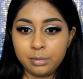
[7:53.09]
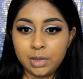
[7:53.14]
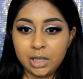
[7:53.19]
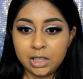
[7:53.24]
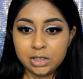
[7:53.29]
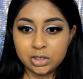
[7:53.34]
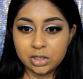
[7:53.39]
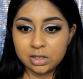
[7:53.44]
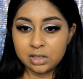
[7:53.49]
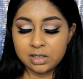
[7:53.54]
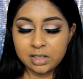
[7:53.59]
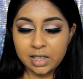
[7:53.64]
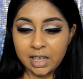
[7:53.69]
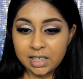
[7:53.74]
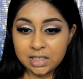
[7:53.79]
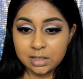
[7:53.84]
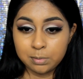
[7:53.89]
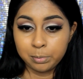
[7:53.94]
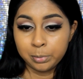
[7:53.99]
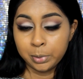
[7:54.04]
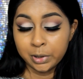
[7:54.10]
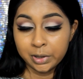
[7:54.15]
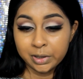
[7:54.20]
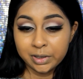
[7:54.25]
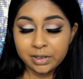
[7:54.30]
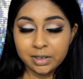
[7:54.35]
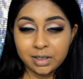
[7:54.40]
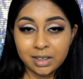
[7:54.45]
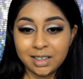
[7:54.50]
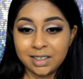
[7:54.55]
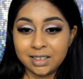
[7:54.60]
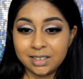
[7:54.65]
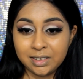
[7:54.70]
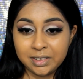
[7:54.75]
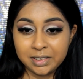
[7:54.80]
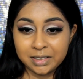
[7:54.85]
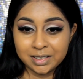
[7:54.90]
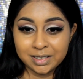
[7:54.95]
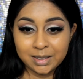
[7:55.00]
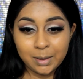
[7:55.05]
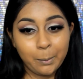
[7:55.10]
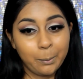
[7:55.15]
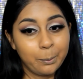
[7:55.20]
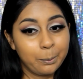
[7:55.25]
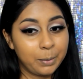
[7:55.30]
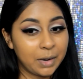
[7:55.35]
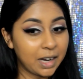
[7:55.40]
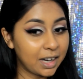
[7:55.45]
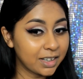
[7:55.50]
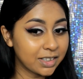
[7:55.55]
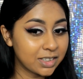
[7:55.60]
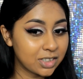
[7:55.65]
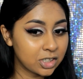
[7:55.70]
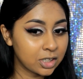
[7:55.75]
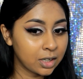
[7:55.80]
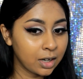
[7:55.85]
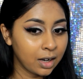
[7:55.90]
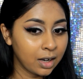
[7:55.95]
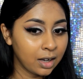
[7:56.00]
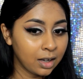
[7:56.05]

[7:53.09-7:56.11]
it just stays put and it doesn't budge